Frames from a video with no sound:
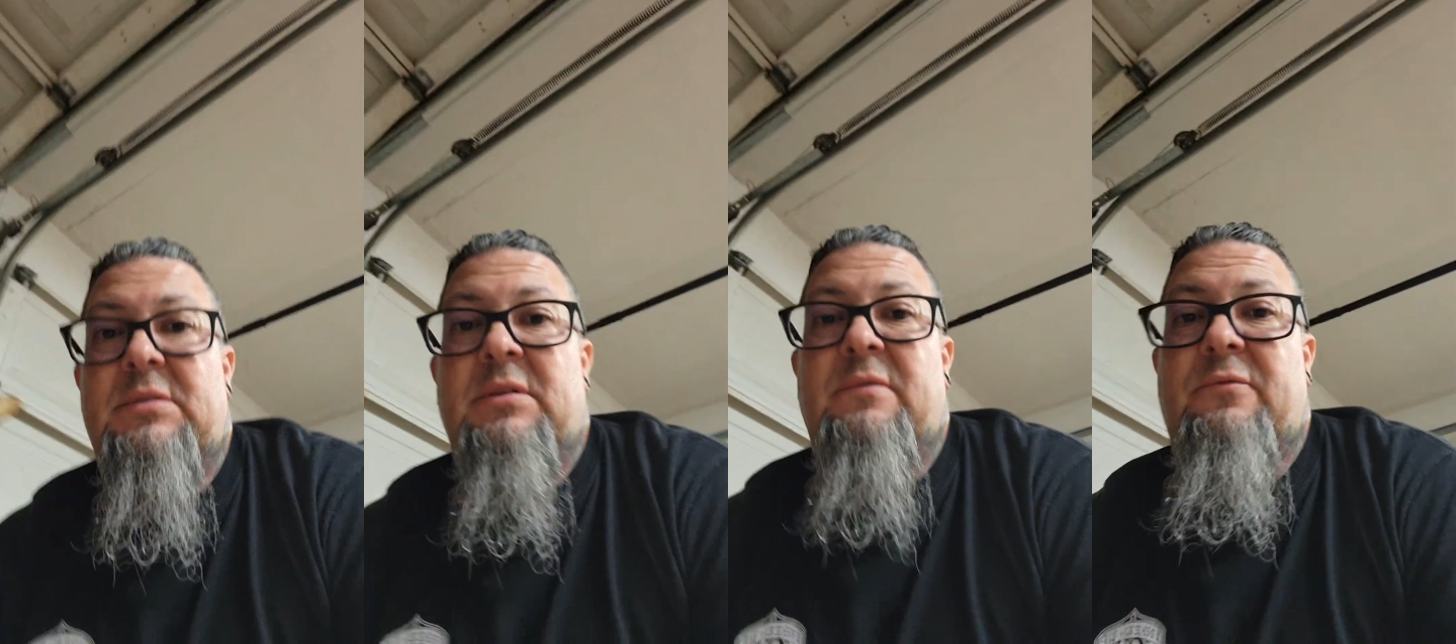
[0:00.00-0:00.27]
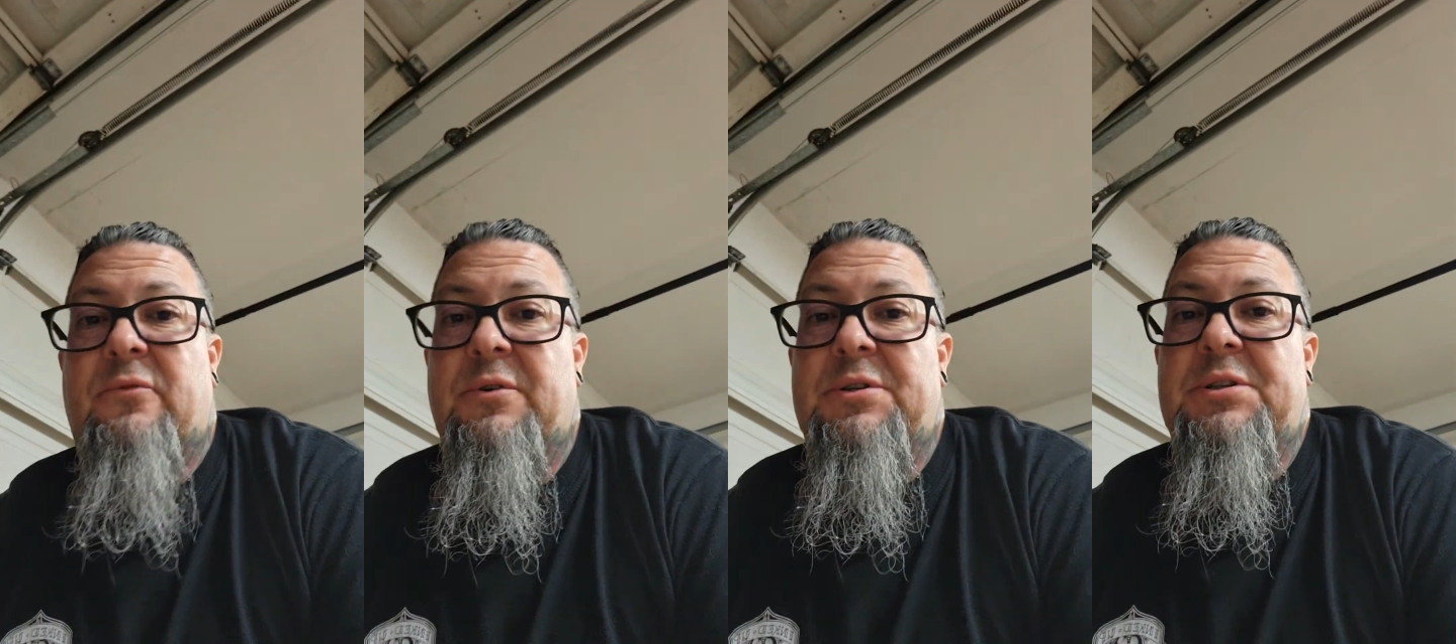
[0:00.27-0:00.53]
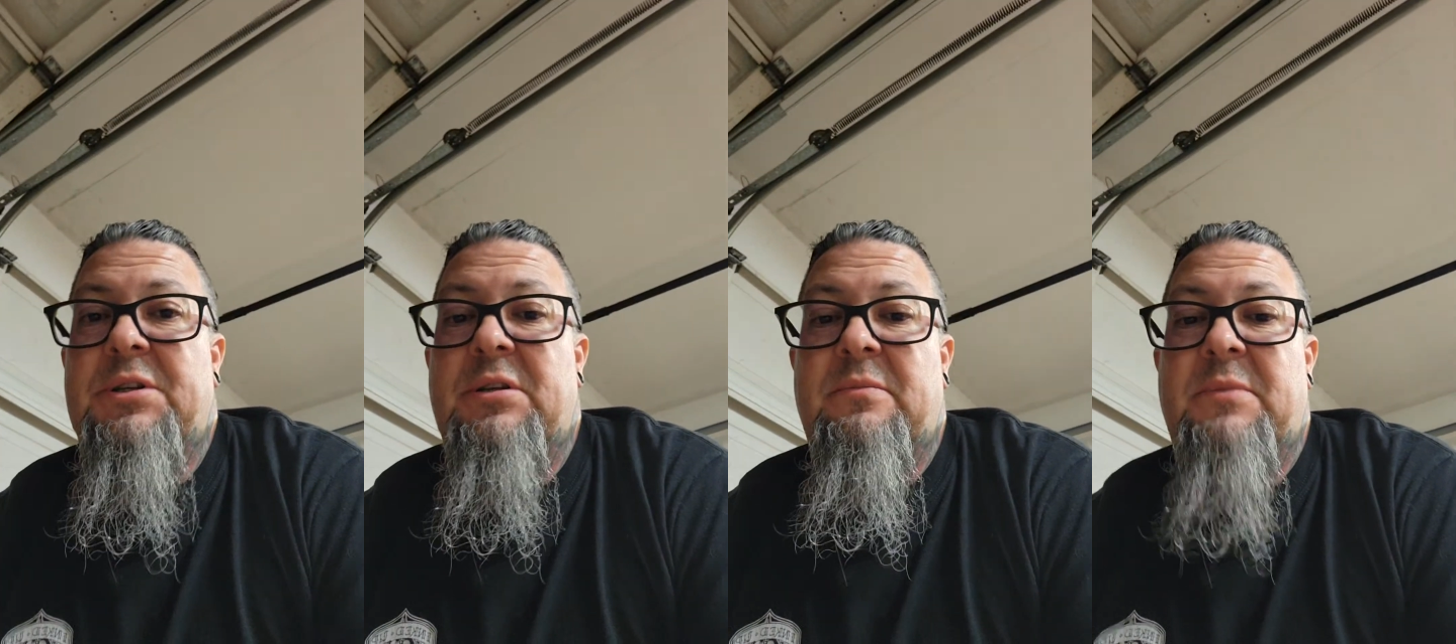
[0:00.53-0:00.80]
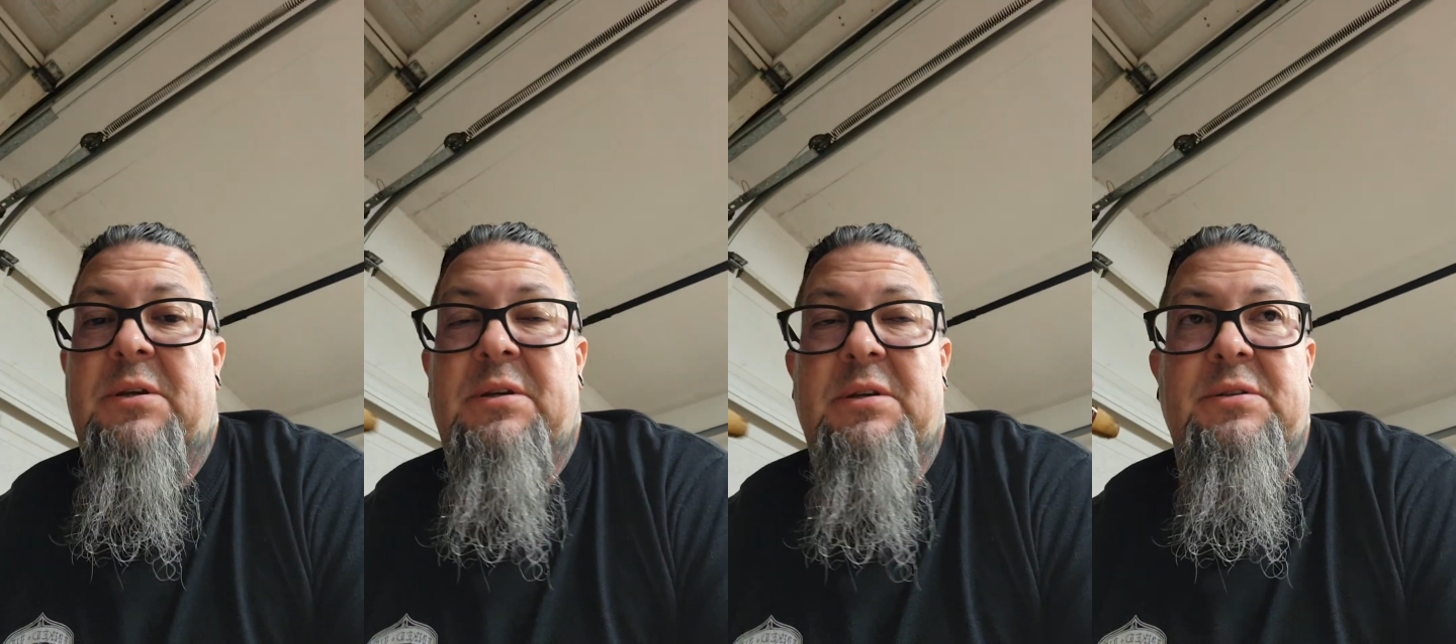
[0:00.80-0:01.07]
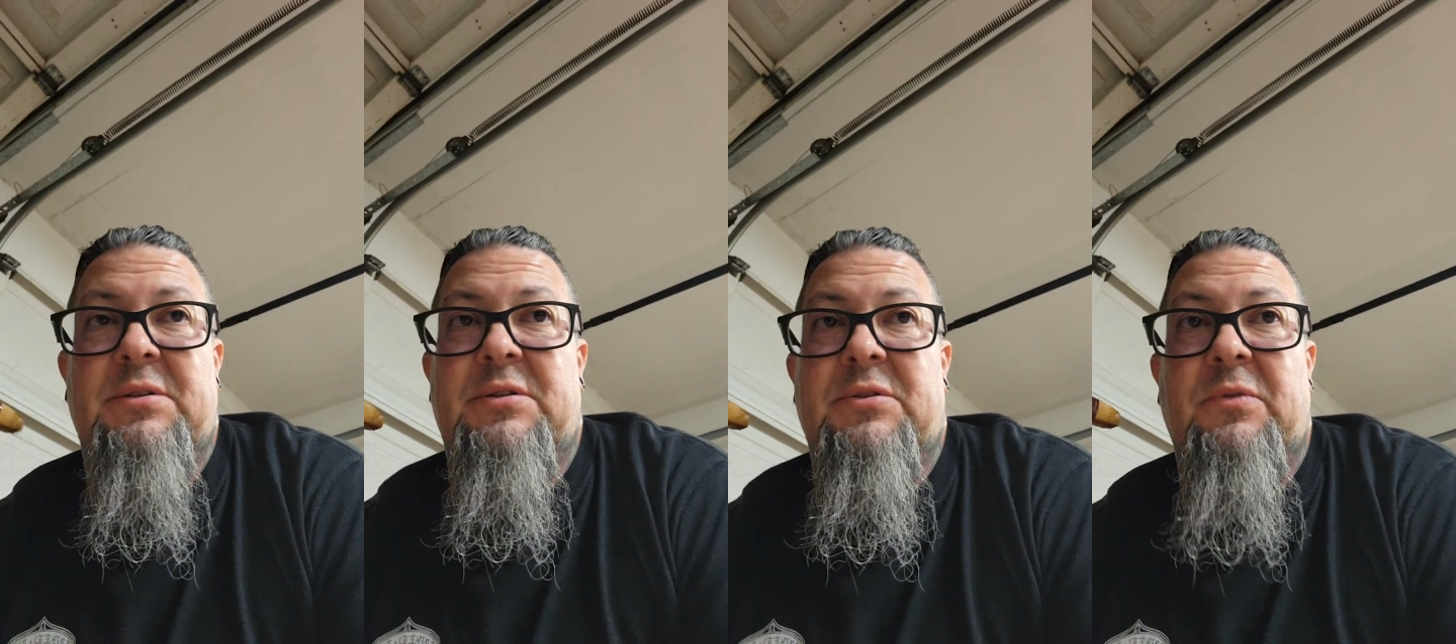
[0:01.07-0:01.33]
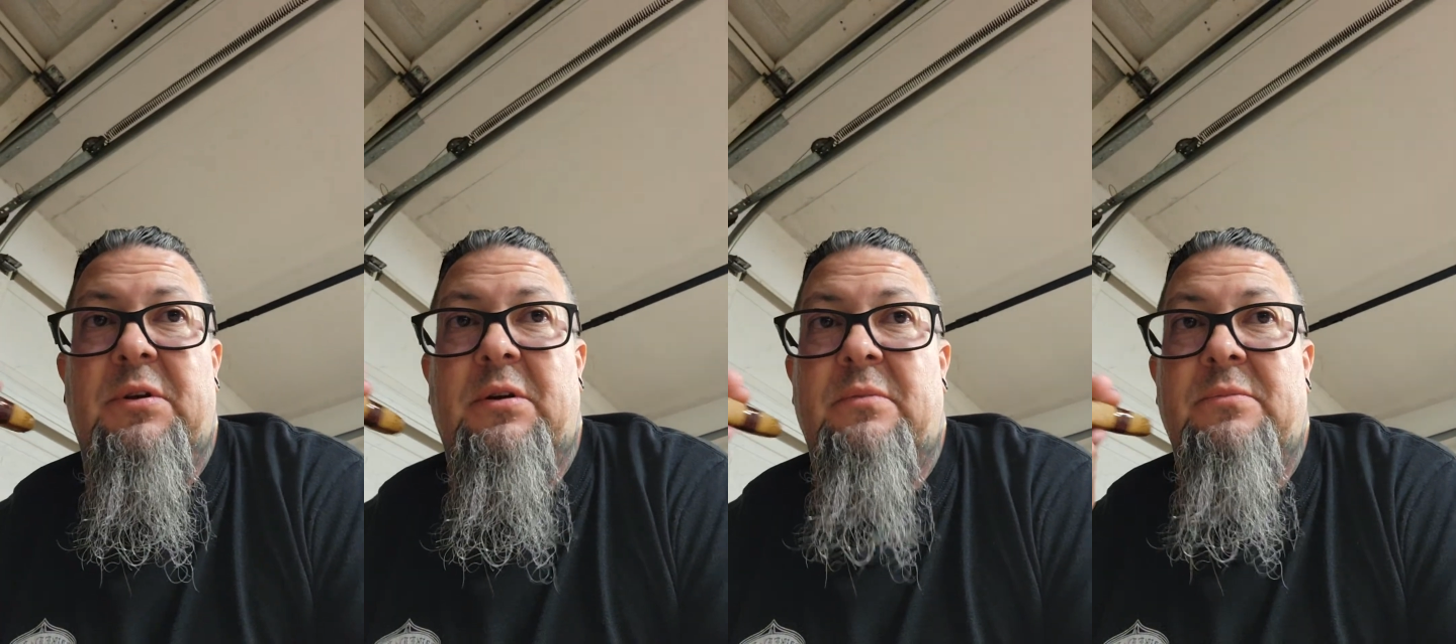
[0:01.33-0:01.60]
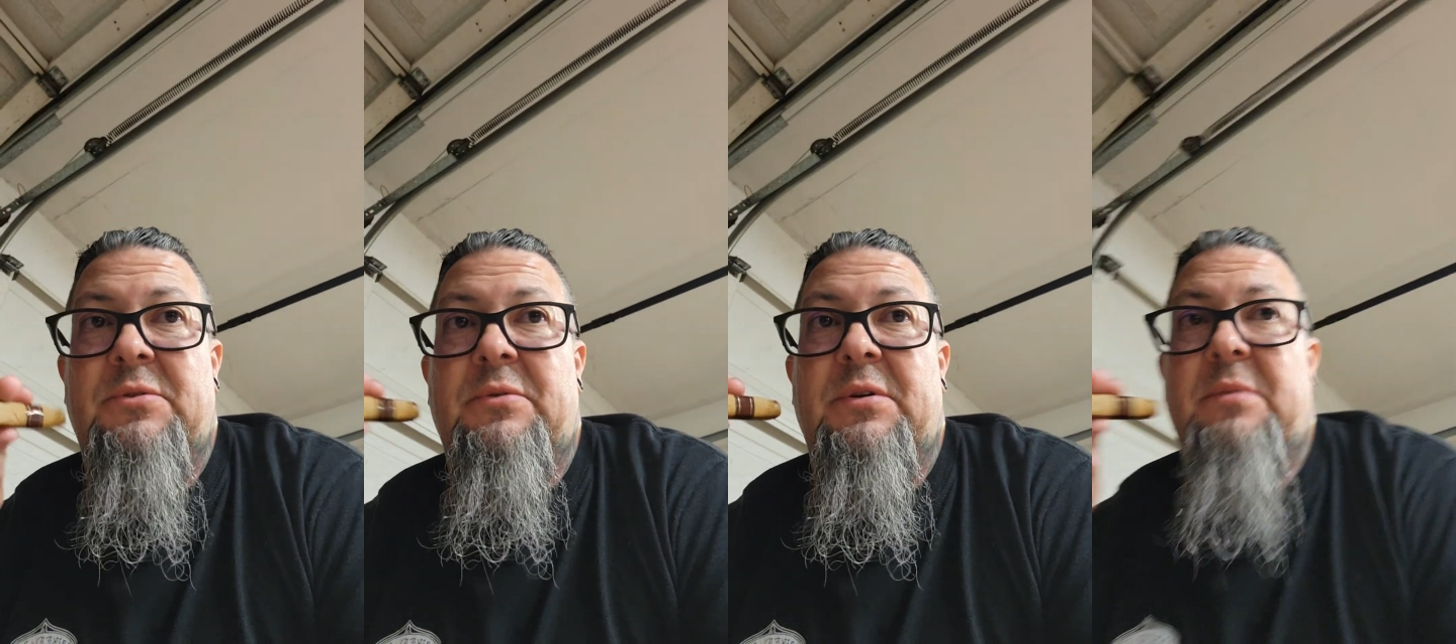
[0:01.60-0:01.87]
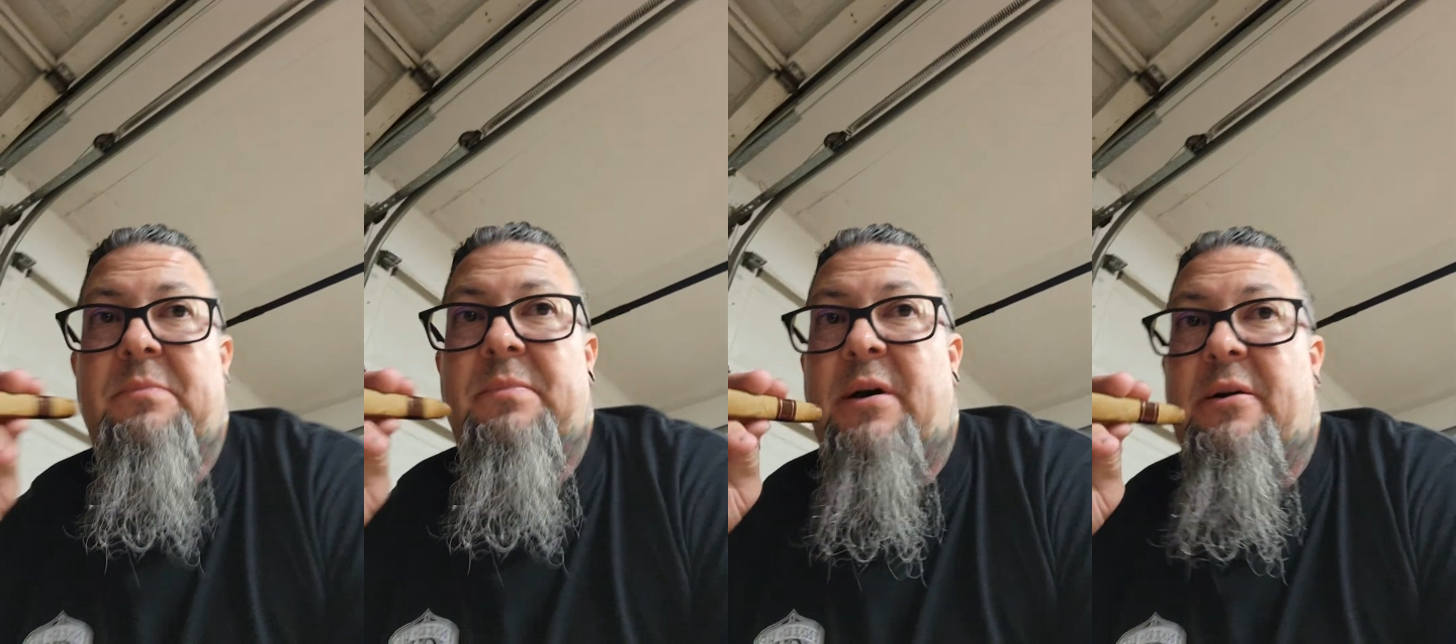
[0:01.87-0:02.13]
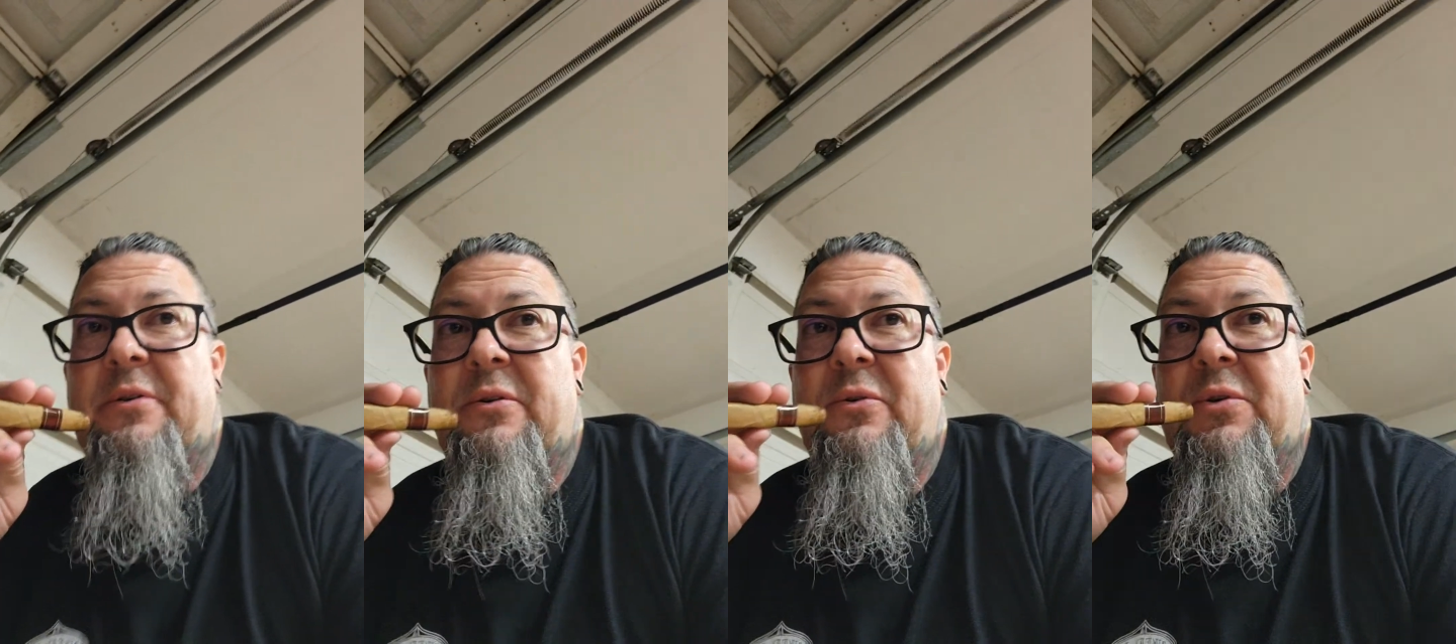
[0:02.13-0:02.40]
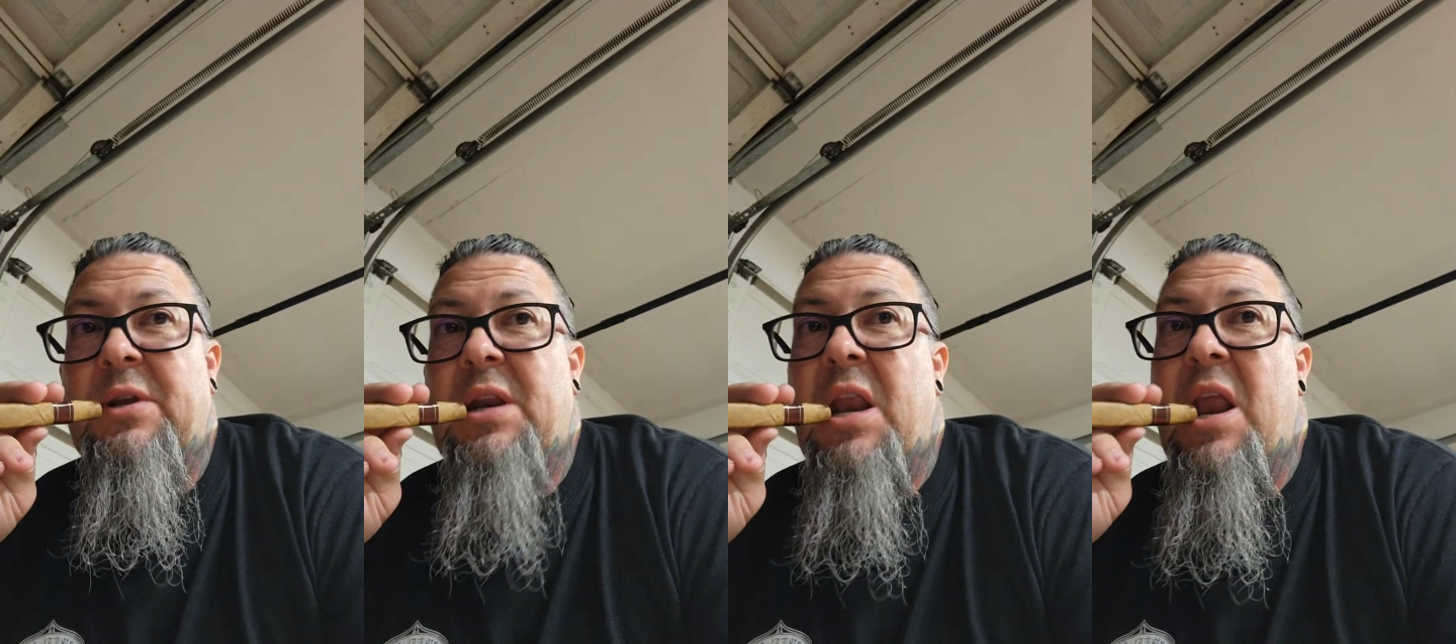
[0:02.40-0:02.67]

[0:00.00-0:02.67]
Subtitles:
unfortunate because the swing arm's already powder coated.